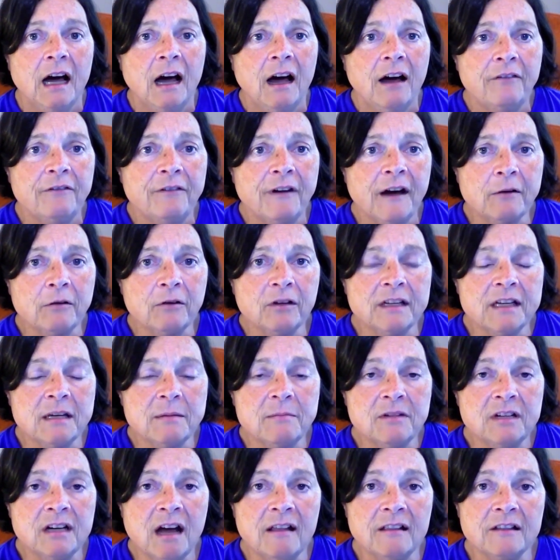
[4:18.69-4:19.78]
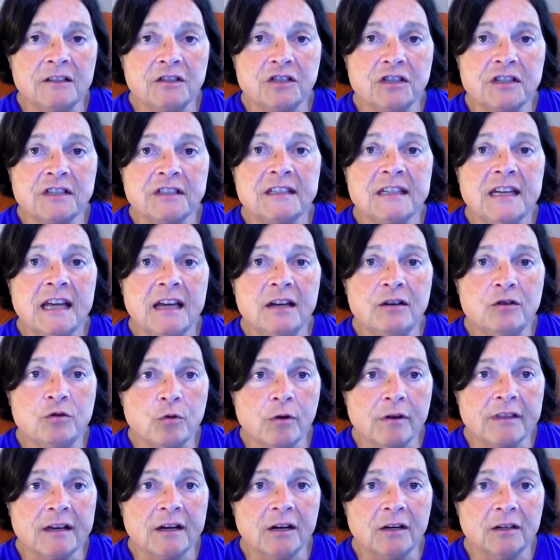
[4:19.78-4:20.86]
a viral immunologist at
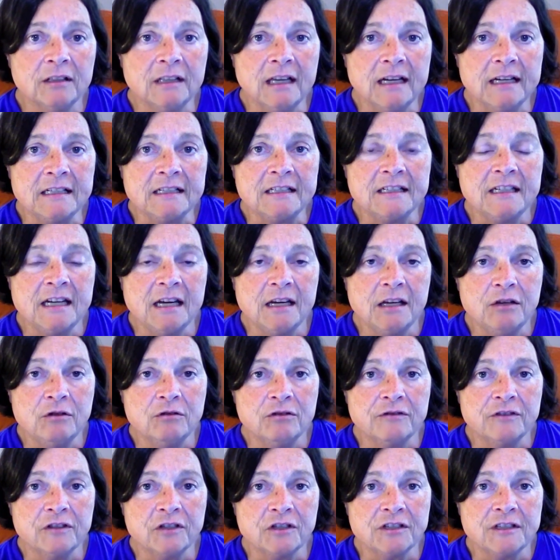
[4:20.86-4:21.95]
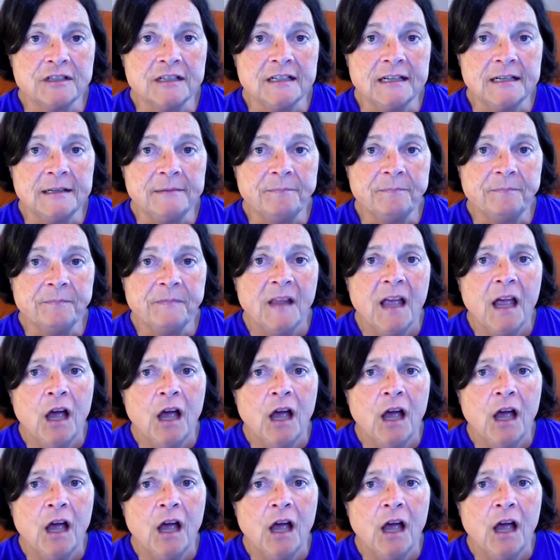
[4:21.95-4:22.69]
North Carolina State University.